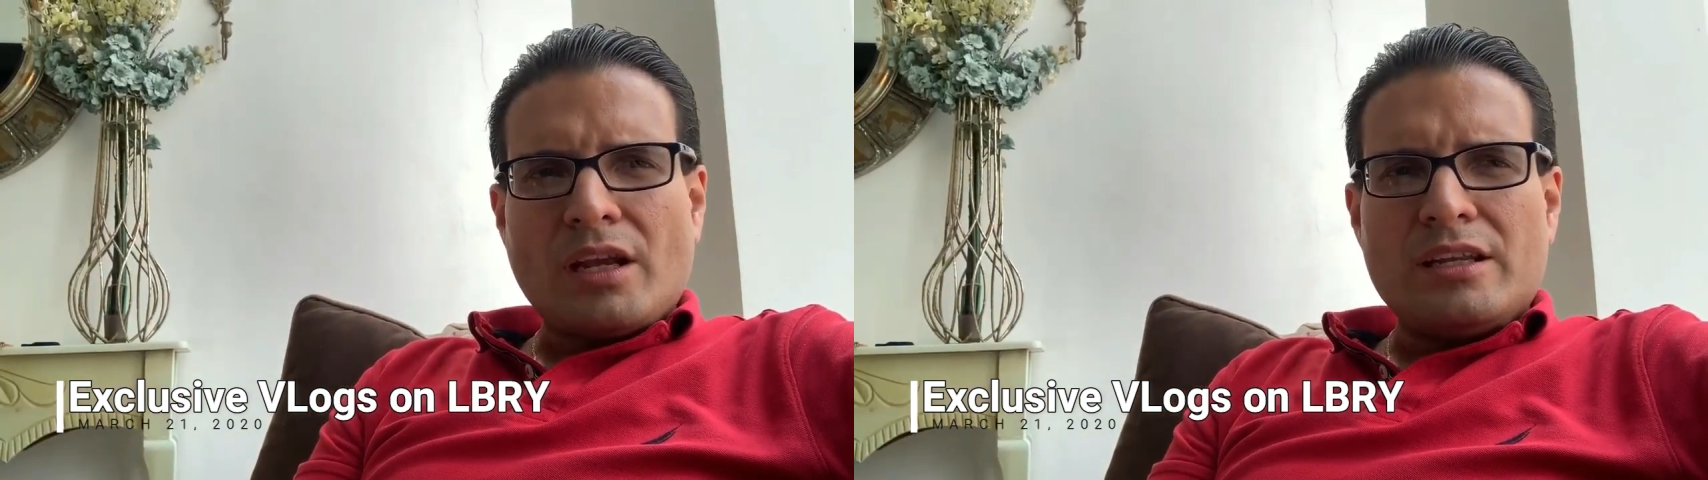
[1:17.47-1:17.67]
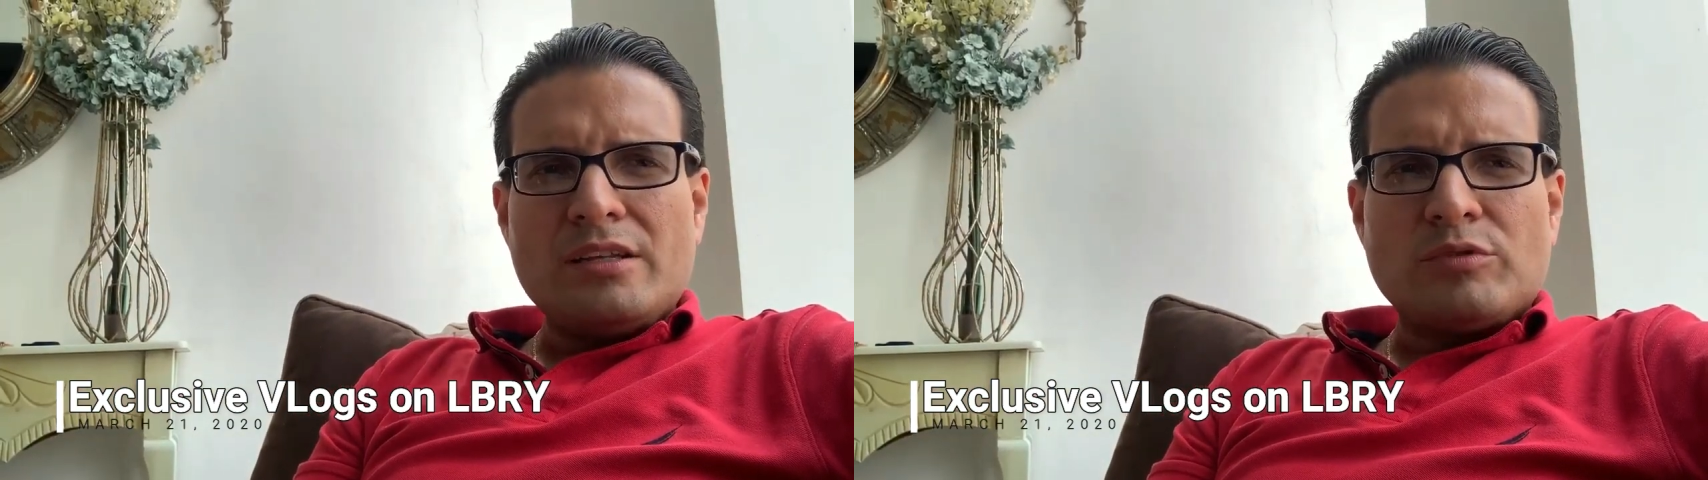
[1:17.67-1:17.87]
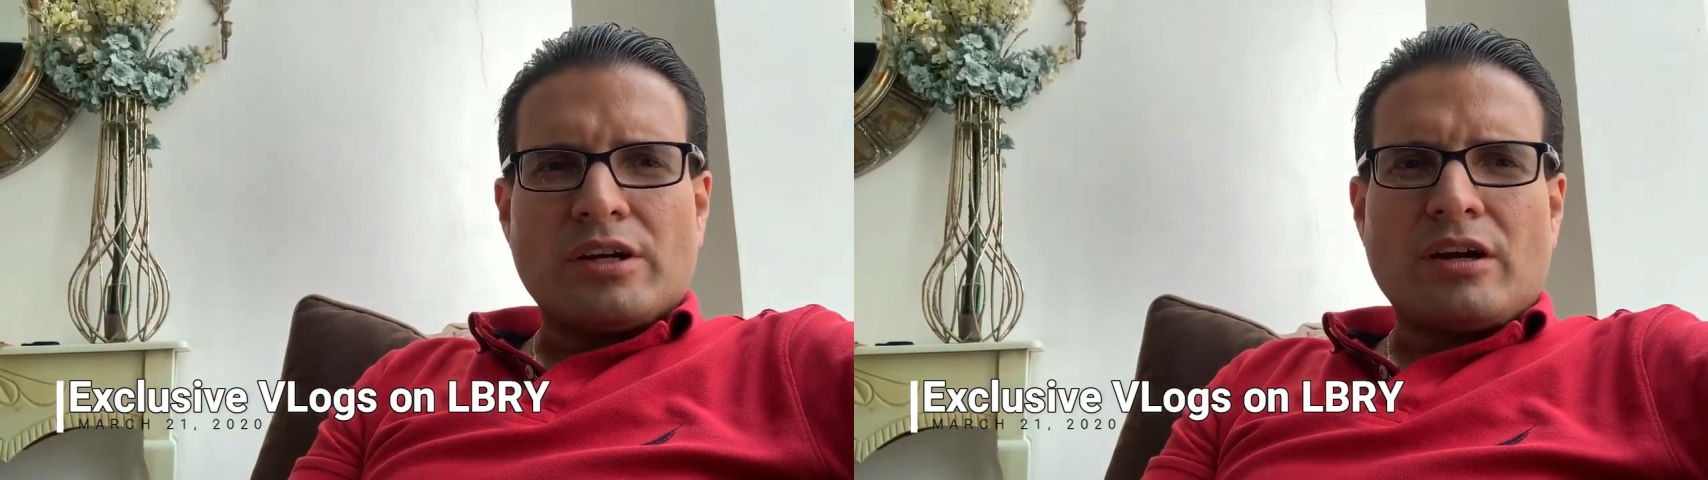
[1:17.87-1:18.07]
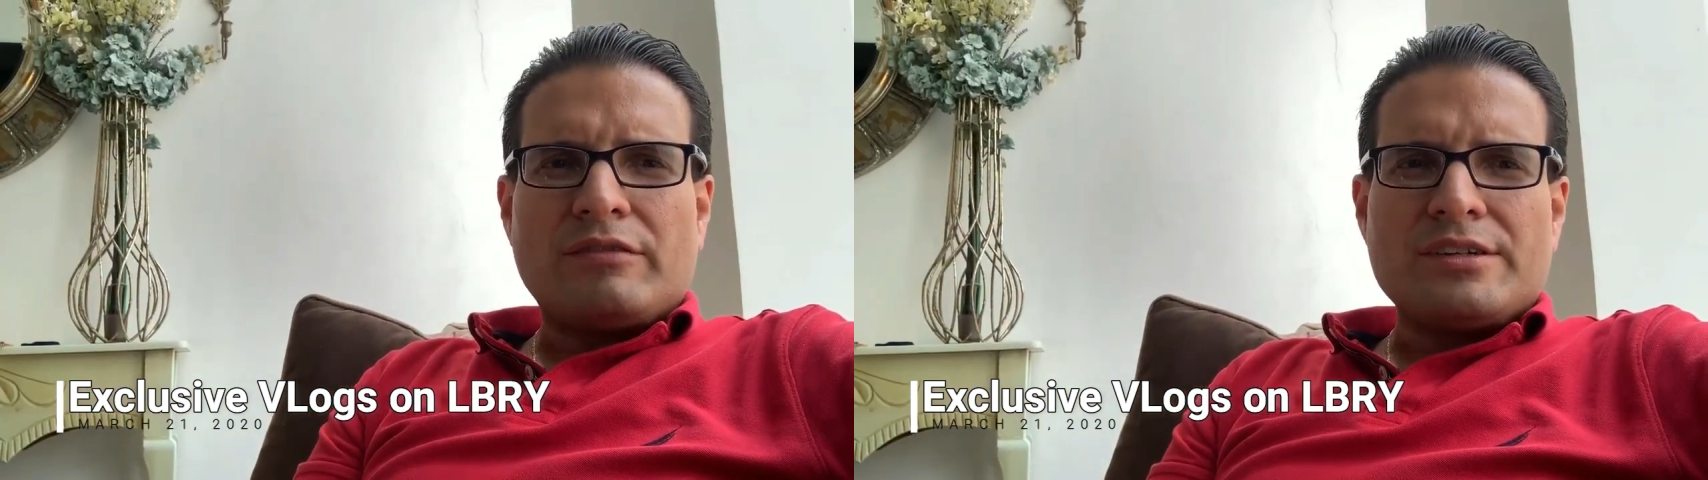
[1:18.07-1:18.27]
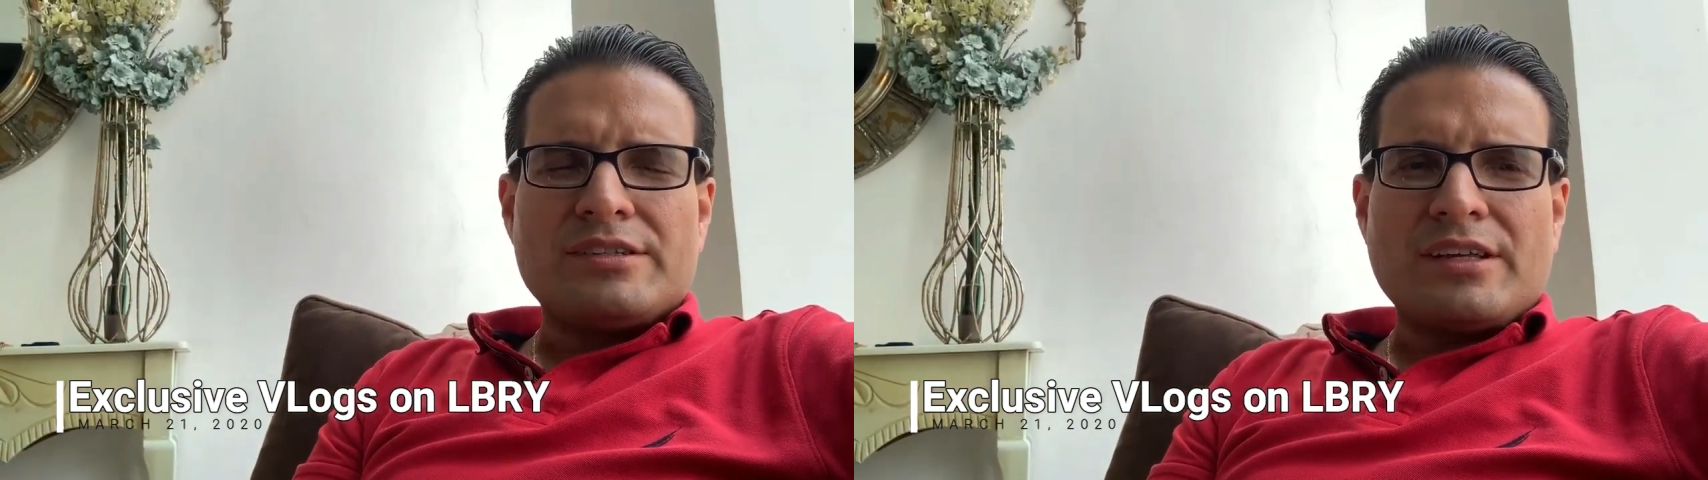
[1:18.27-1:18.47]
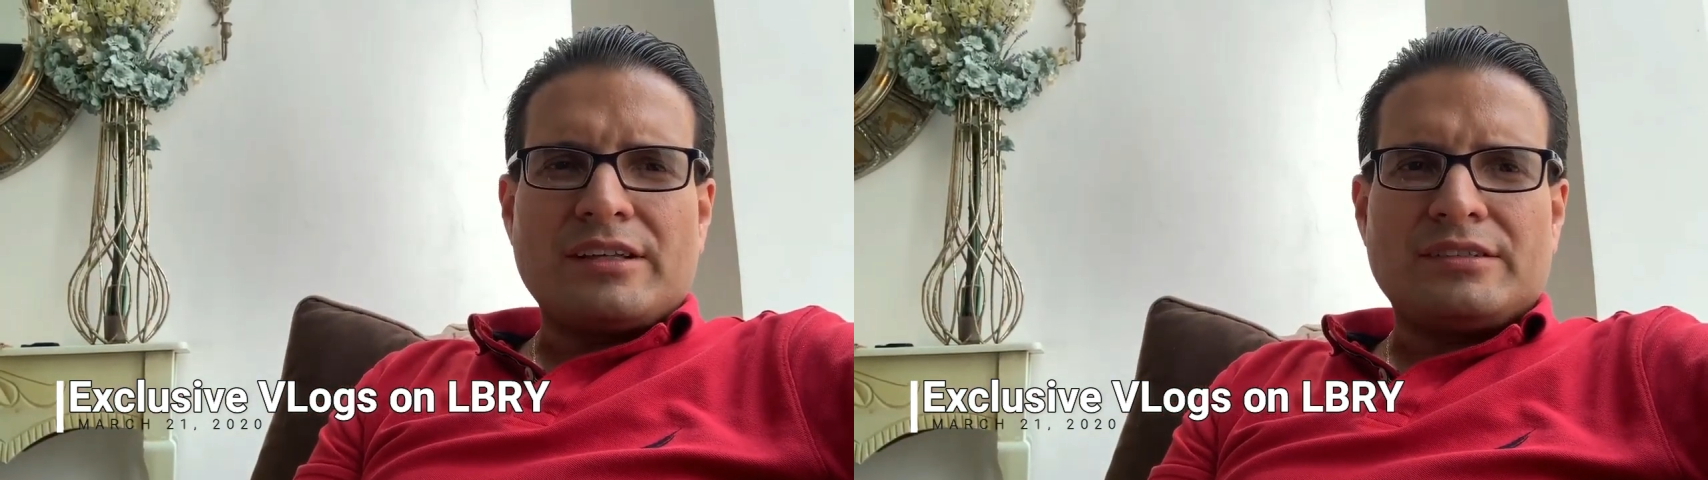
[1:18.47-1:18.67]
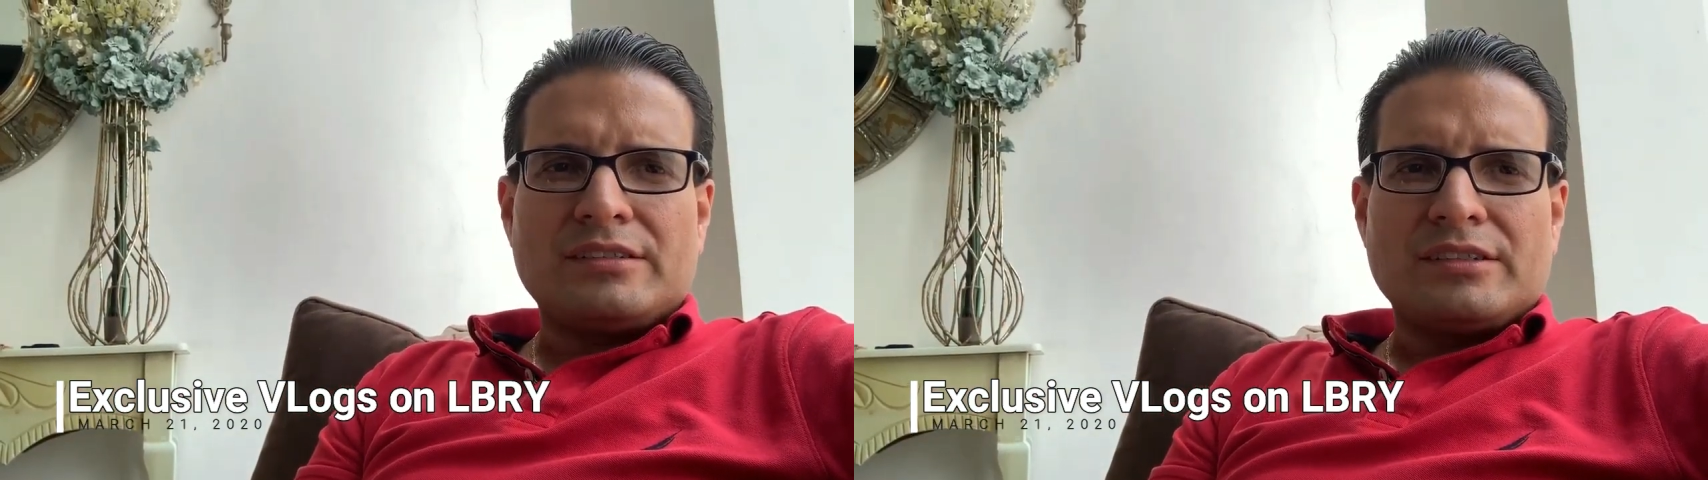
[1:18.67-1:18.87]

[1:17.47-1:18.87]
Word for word: any recoveries that